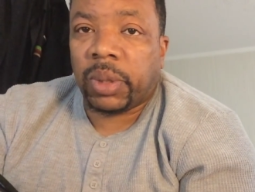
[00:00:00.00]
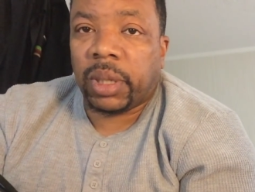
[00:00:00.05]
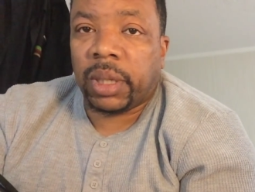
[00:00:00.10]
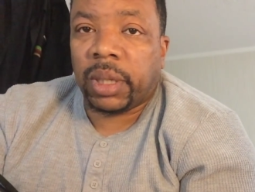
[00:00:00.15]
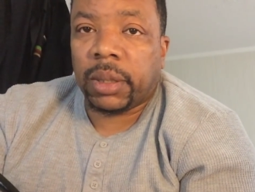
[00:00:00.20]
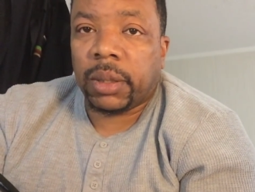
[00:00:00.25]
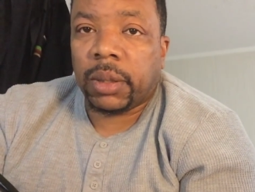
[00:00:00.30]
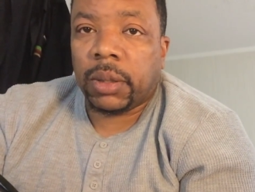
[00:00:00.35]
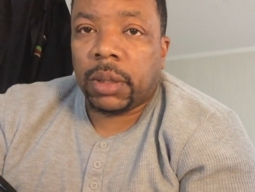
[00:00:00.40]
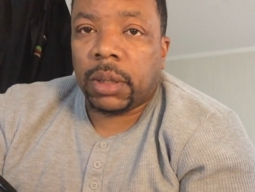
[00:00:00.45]
As
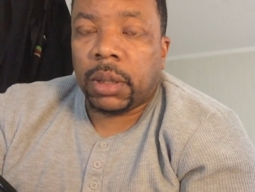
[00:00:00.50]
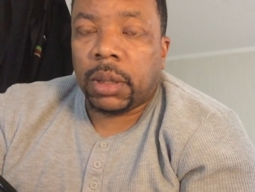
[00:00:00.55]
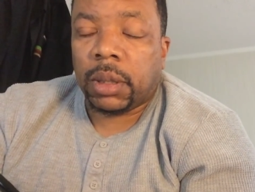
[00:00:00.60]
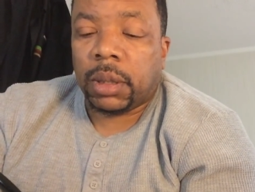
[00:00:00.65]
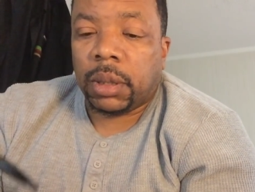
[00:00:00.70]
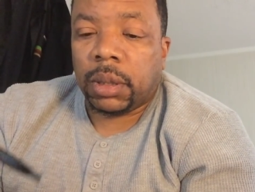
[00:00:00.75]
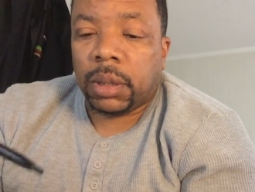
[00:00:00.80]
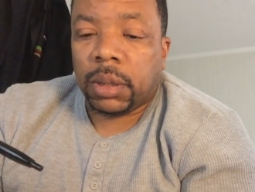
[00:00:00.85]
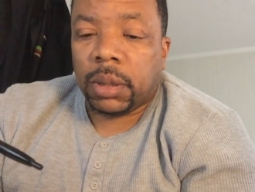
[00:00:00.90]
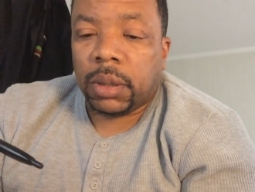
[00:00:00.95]
long as you
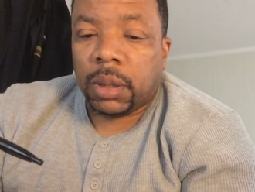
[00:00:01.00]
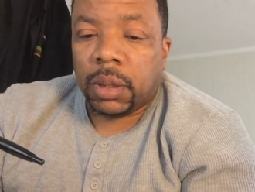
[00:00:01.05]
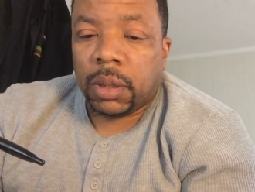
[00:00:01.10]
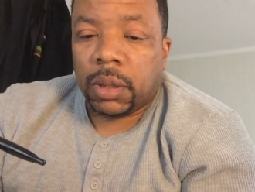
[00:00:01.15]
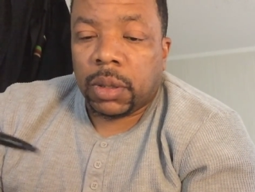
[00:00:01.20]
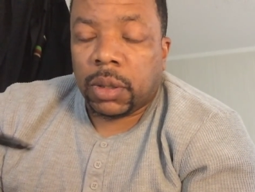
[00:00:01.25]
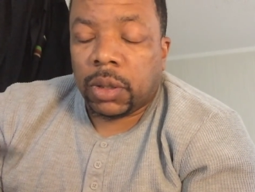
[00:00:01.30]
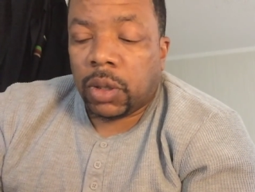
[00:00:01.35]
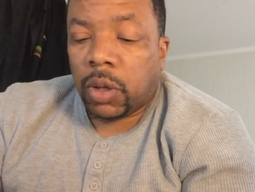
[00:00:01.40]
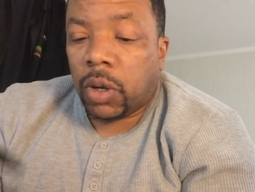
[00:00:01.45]
have that
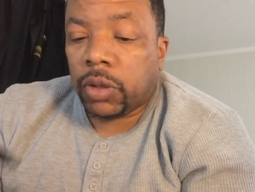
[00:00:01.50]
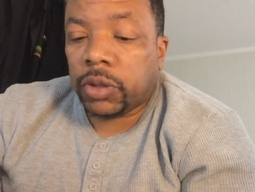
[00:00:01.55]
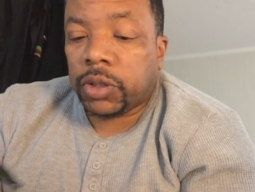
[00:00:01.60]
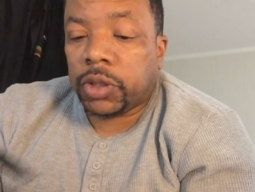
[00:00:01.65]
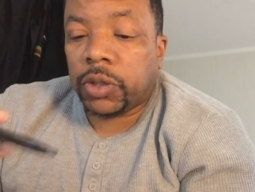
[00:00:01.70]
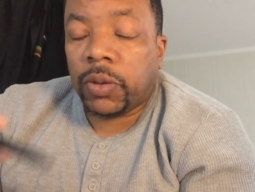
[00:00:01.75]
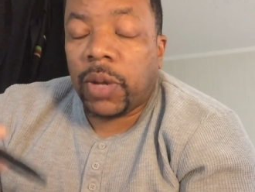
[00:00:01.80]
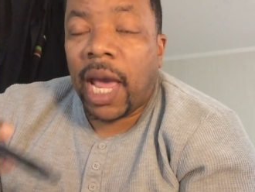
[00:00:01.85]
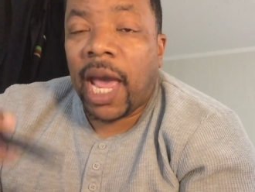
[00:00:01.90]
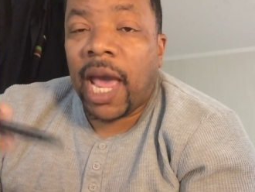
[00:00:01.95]

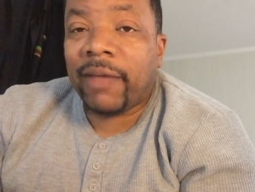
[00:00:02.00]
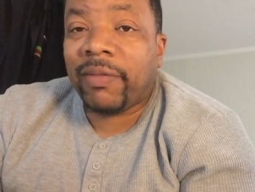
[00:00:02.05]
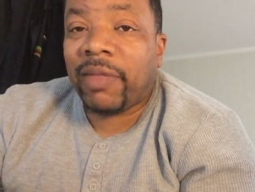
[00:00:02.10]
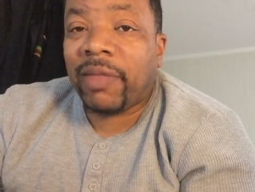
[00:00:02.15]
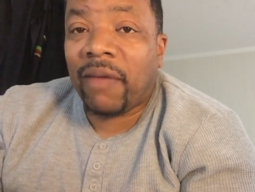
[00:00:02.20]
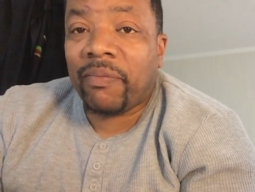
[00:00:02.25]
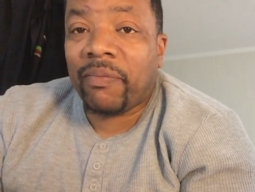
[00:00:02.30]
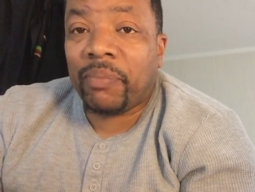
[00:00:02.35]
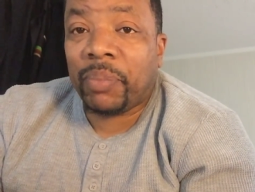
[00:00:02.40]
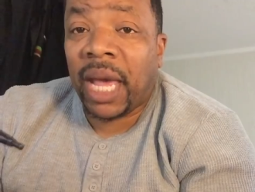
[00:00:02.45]
pedigree, that
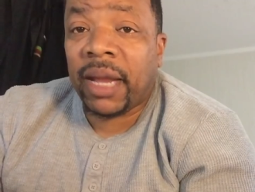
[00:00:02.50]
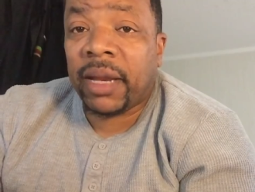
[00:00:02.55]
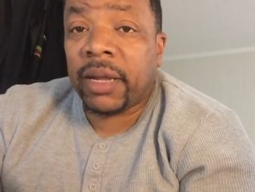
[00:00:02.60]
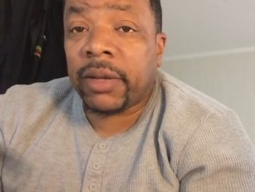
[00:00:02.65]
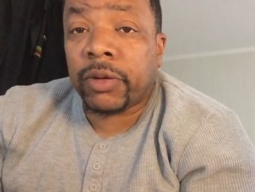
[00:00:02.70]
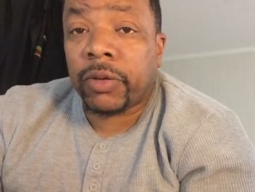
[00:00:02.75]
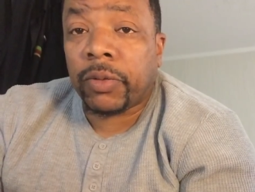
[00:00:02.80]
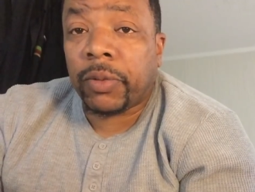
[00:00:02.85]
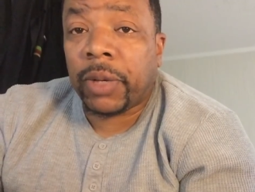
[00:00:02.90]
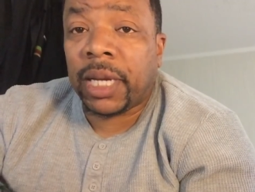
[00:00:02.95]
family
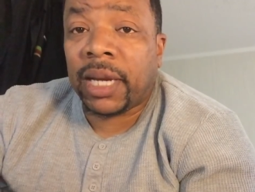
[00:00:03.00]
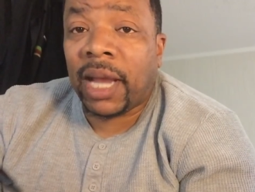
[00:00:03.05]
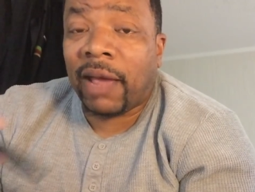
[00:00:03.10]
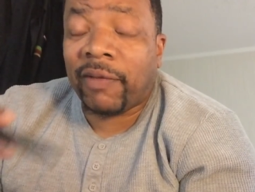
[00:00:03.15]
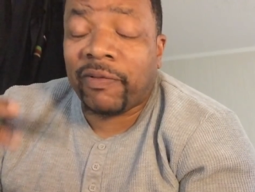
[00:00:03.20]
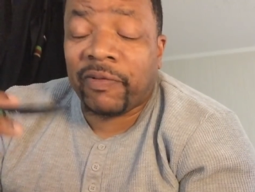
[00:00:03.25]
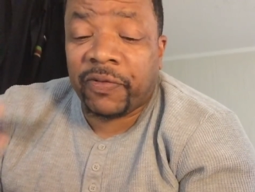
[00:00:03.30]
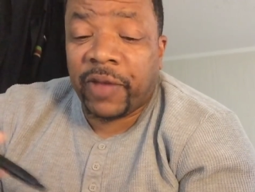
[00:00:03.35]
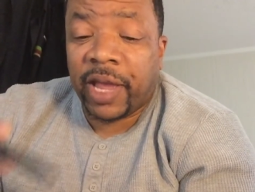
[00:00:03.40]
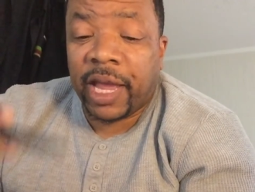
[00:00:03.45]
tree,
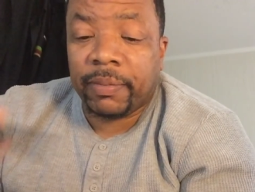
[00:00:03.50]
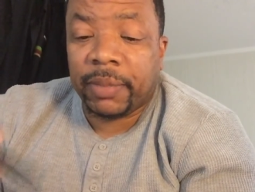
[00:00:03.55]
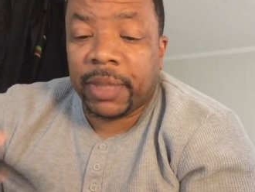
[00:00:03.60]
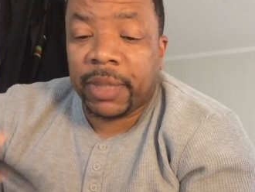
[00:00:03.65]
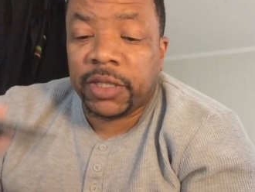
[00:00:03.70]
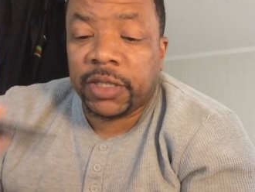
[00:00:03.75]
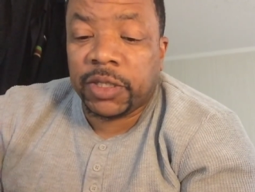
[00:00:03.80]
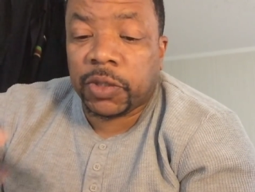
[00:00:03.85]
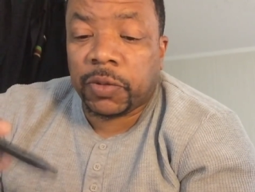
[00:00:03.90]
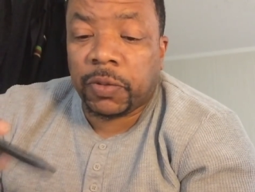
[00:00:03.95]
and
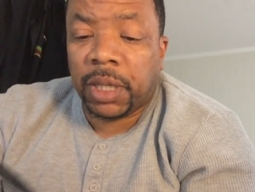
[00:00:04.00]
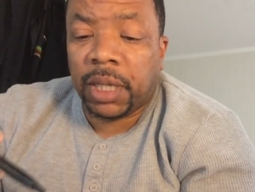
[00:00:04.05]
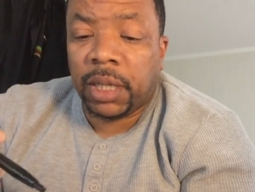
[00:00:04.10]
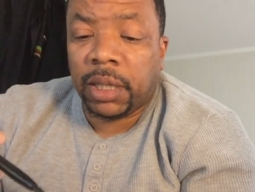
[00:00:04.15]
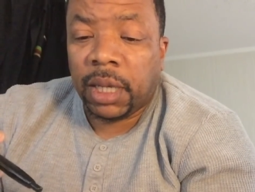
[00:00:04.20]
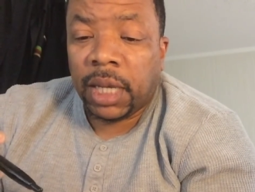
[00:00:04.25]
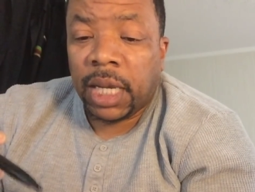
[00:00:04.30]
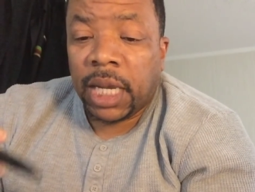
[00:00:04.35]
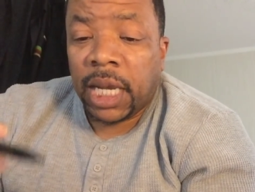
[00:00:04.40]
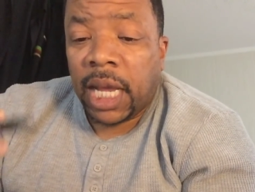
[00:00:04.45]
each
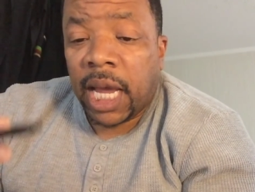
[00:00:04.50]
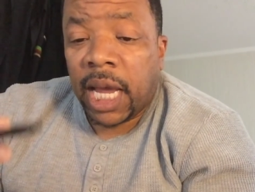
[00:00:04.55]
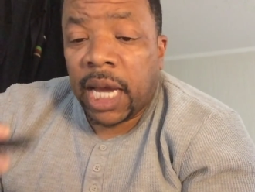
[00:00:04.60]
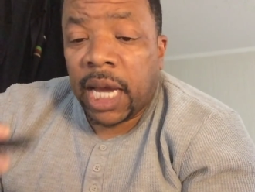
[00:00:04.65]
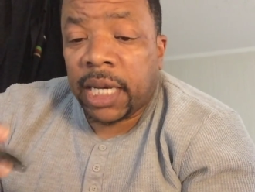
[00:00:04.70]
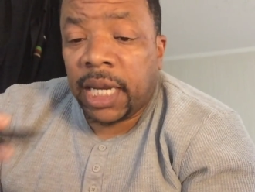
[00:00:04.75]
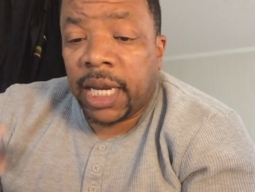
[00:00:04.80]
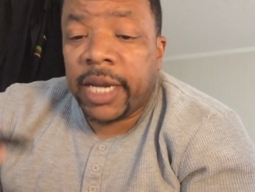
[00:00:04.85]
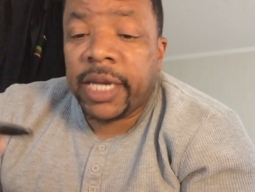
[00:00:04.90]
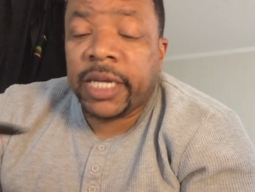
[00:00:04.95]

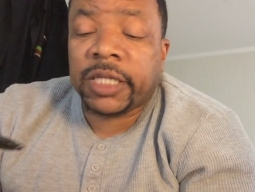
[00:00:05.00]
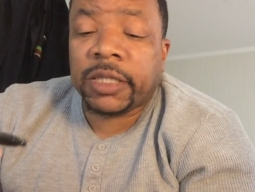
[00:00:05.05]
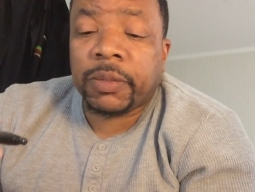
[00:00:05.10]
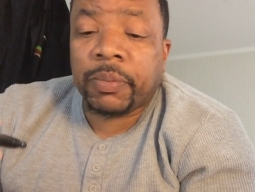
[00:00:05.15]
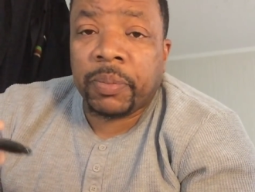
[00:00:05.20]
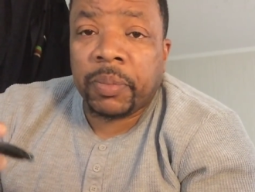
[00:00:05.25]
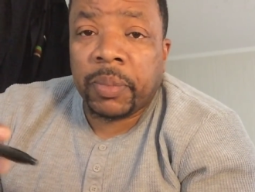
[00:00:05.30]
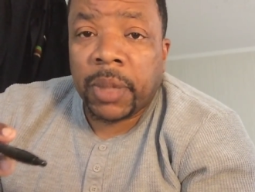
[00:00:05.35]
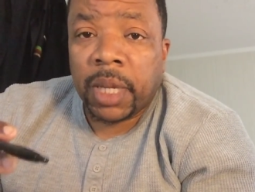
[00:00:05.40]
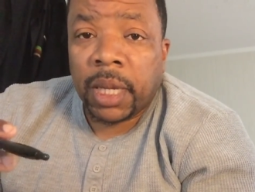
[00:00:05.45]
each
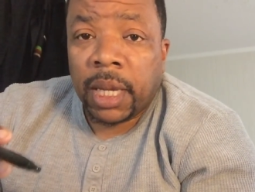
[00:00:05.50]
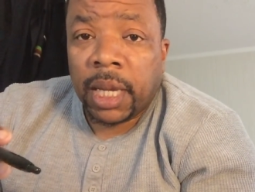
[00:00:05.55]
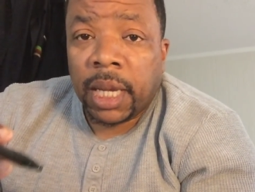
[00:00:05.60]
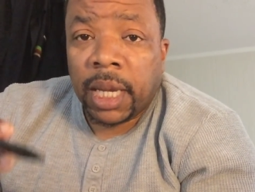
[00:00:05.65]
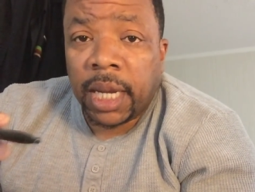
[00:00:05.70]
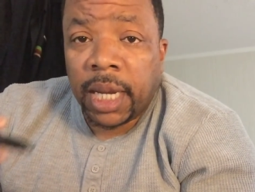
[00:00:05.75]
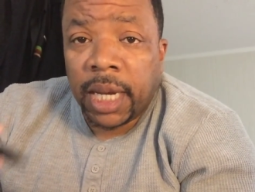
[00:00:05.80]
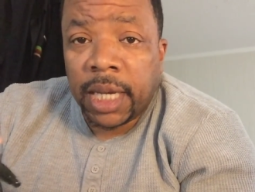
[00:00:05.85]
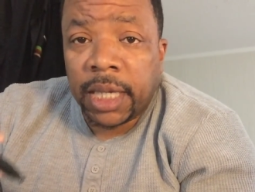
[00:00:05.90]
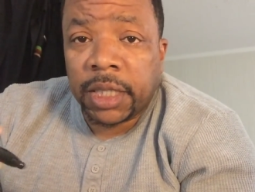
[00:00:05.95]
dog
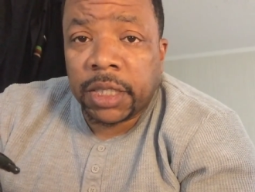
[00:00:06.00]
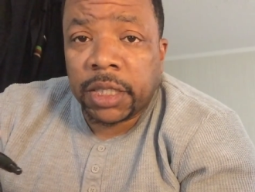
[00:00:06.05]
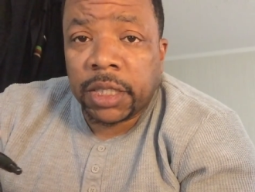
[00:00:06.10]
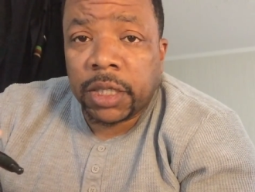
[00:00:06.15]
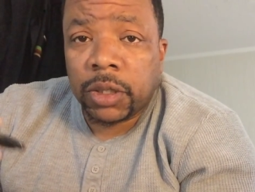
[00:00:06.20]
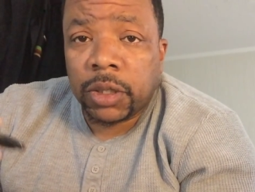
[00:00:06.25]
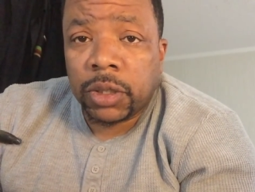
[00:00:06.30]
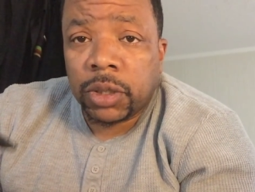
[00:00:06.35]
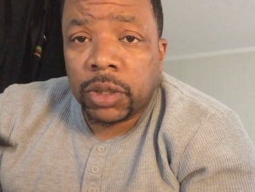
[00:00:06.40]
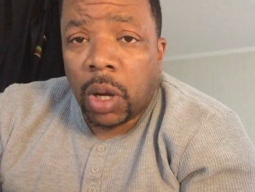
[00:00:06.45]

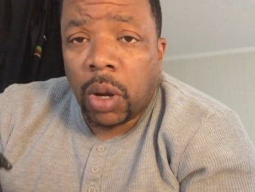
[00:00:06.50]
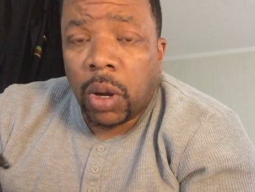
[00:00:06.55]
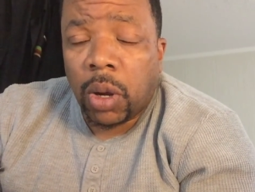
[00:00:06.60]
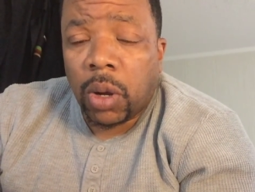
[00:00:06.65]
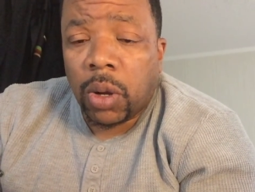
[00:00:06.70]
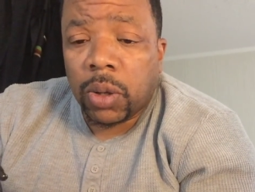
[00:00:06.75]
has